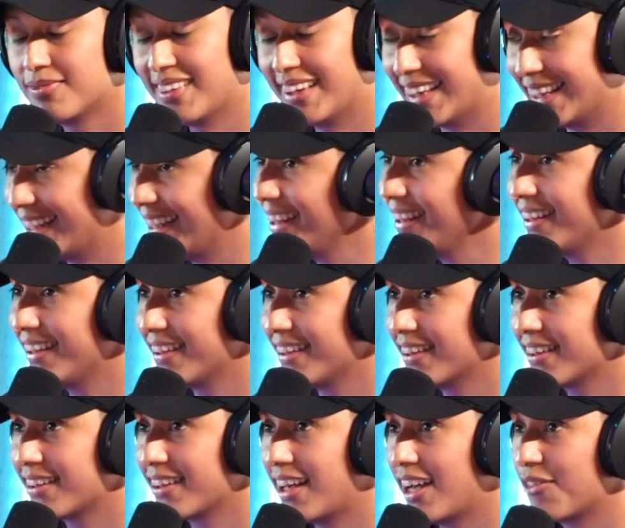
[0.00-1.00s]

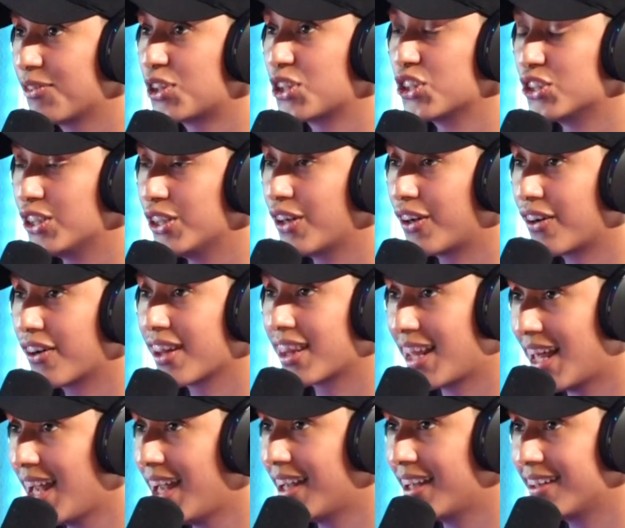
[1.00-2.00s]
Lily, after she
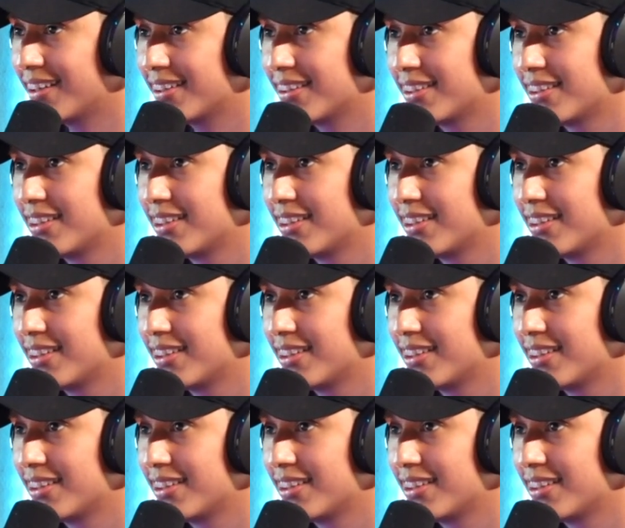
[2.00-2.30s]
heard that,